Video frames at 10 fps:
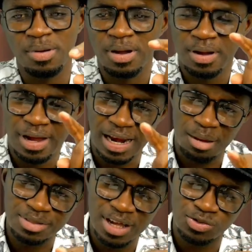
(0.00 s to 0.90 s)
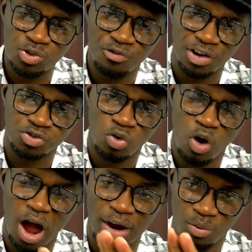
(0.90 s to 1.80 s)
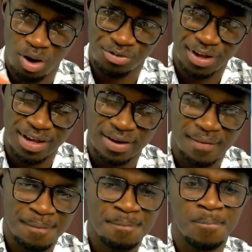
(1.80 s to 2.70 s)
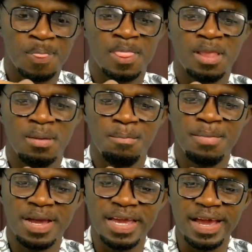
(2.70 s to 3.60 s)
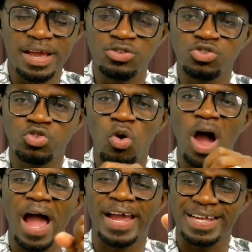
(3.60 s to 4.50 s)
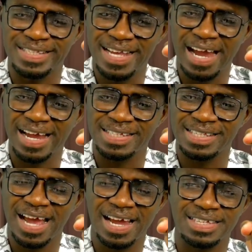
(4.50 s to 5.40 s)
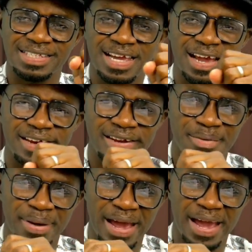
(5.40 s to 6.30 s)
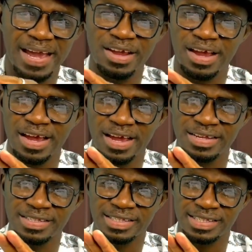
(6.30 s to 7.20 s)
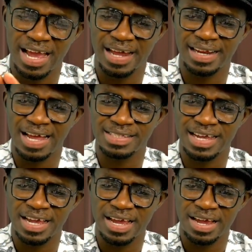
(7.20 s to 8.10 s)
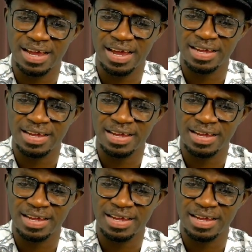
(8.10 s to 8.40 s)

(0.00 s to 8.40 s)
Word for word: Galamse soon for so and washi. May ensure a cassia, and bear a sian answer a